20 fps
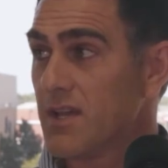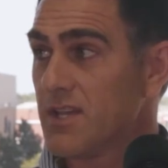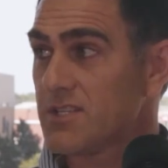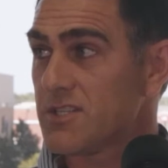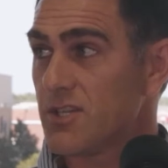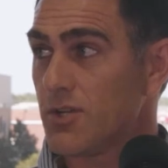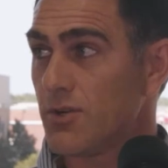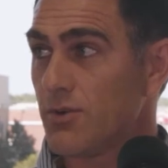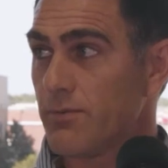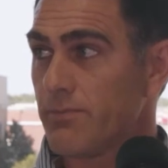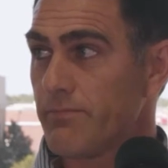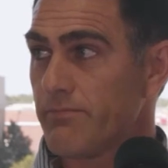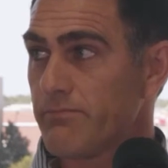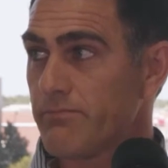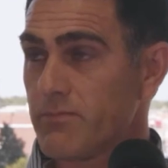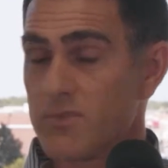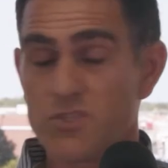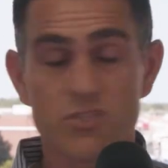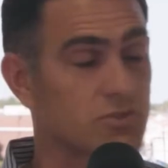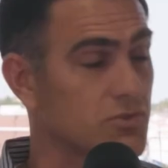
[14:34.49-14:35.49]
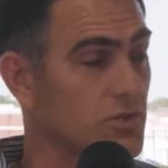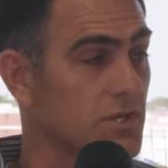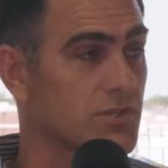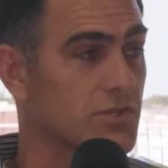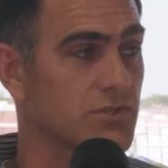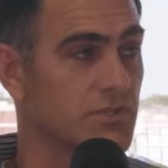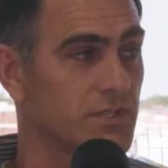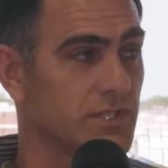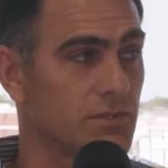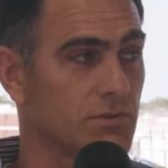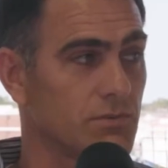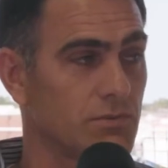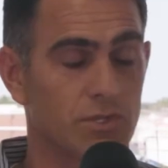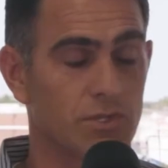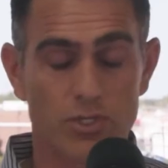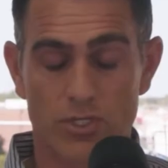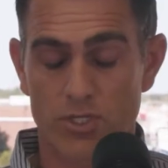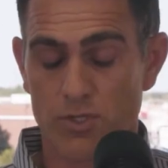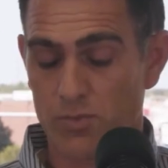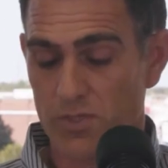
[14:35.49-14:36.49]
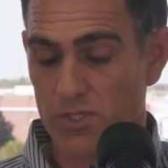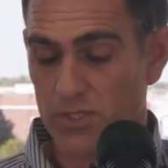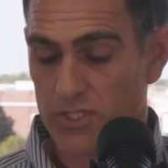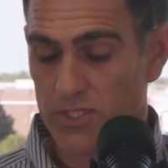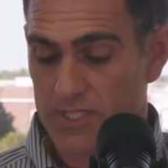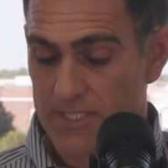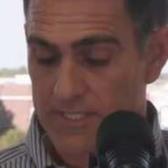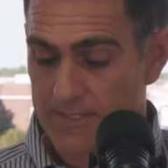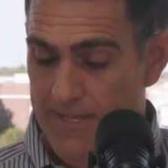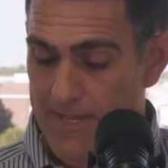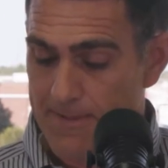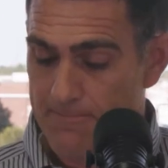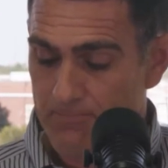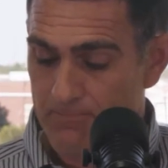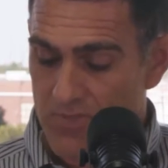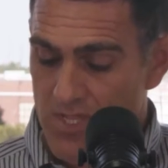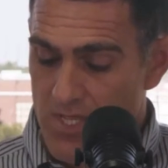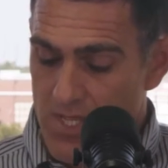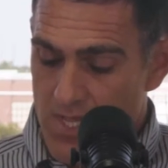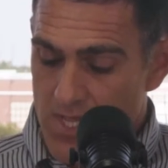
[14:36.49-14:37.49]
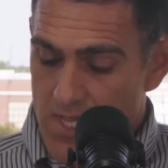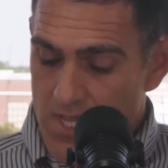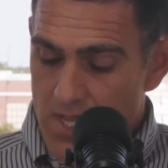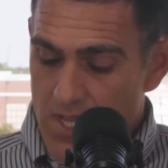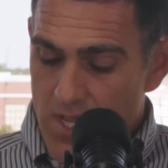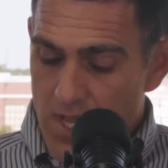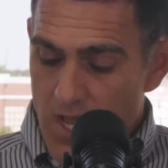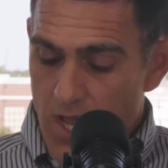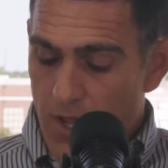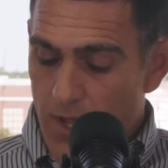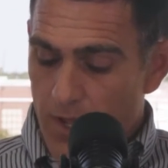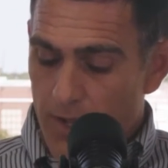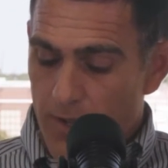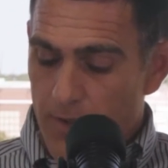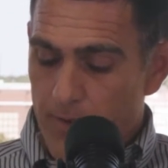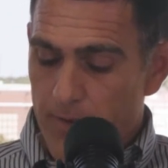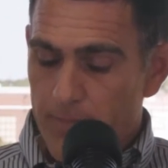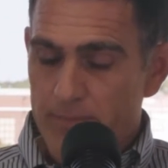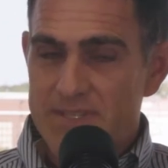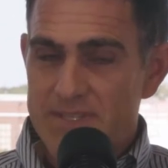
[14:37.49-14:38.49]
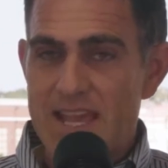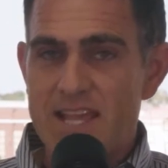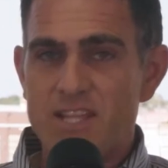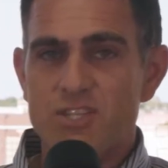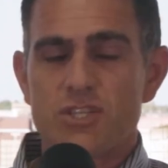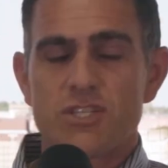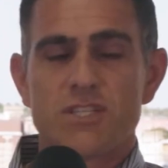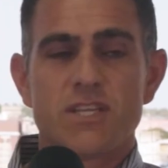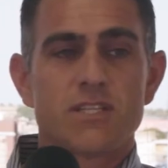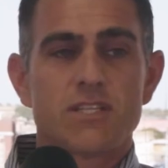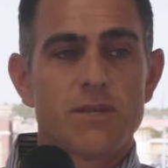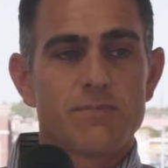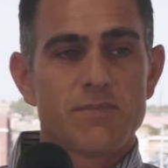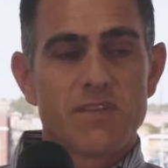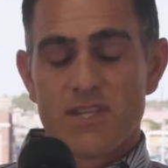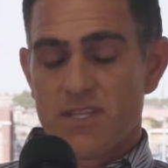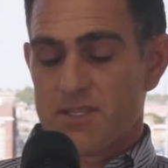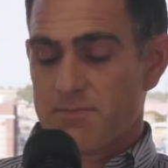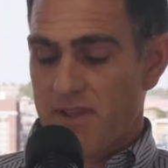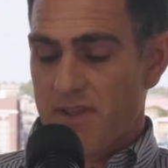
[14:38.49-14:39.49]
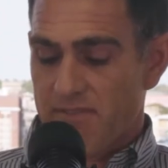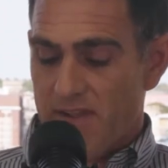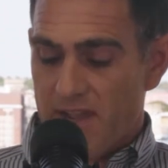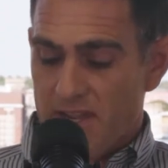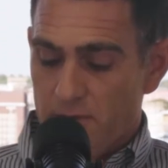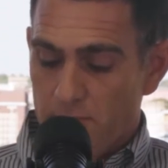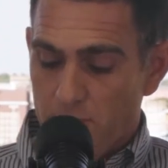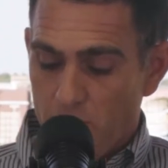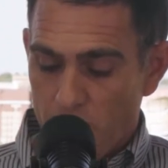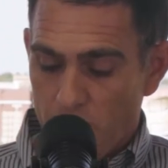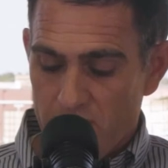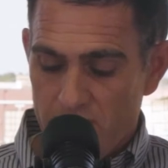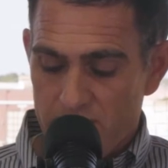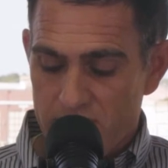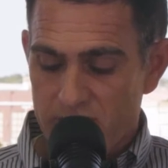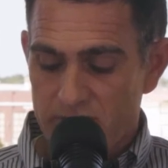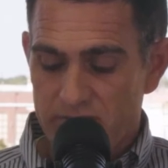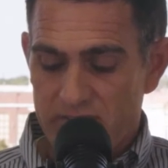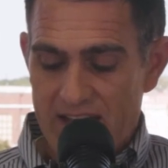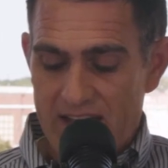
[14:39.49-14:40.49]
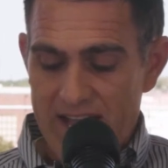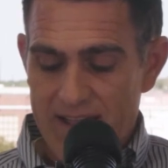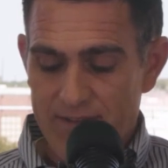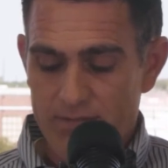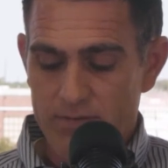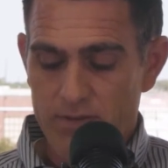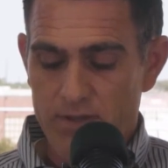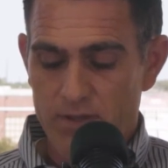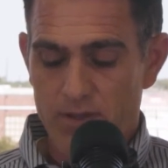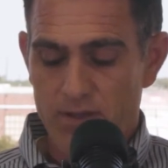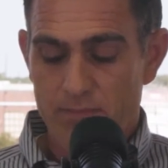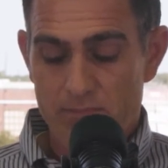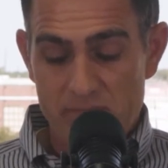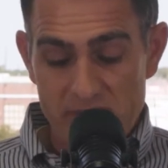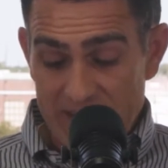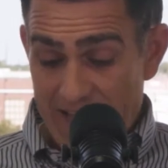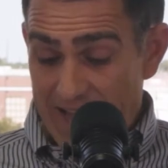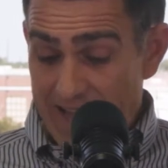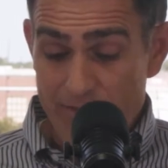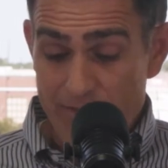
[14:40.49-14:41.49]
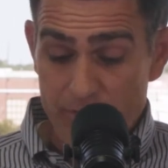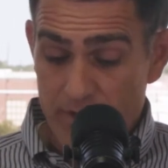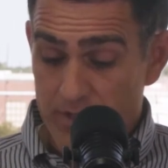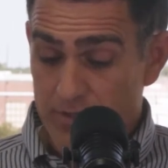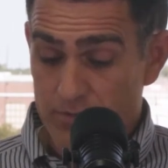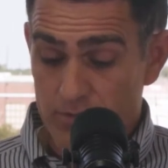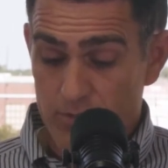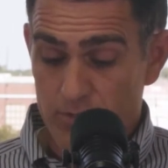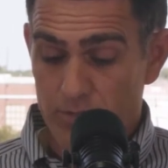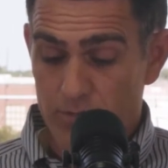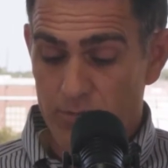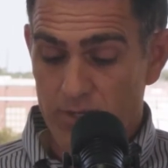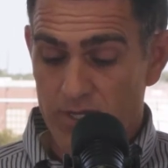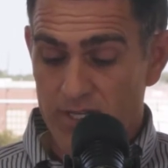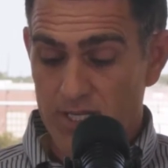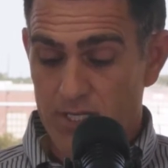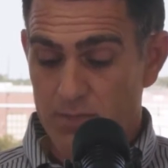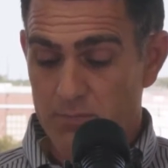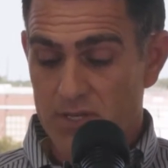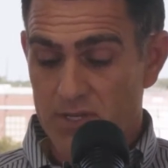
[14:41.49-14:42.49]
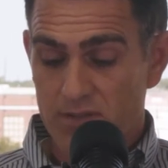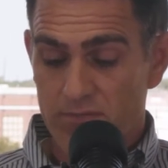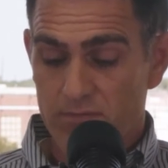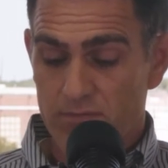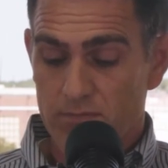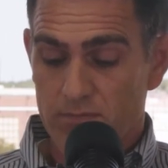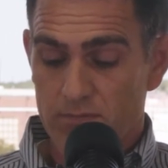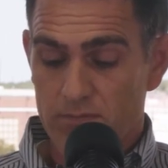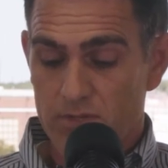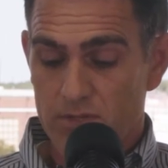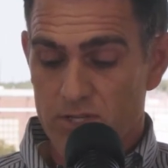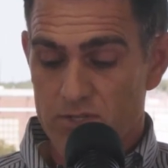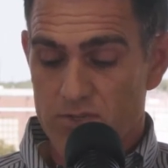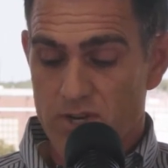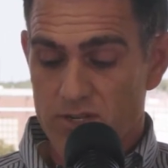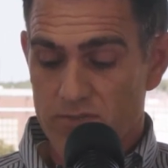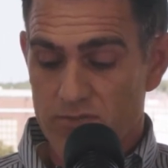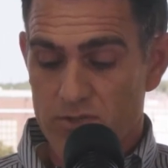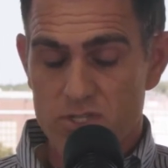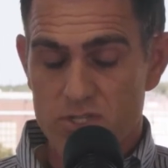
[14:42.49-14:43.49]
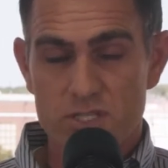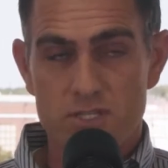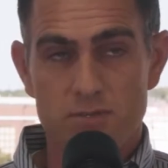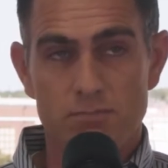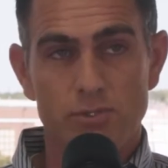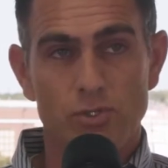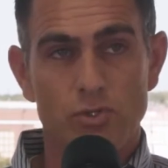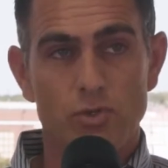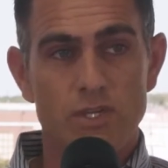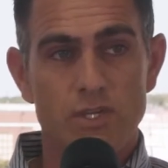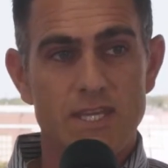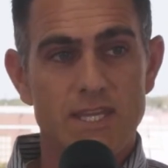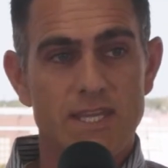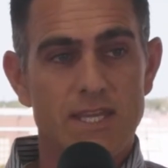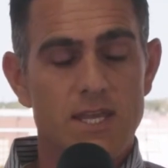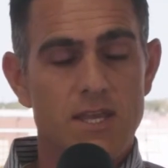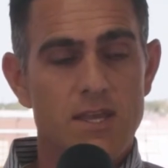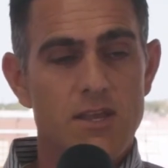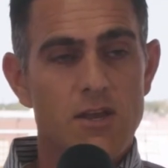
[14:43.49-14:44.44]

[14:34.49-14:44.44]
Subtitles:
So structurally, you're going to want to look into that. Dax just said something as my final point of the 5 that I thought through on independent contractor versus employee.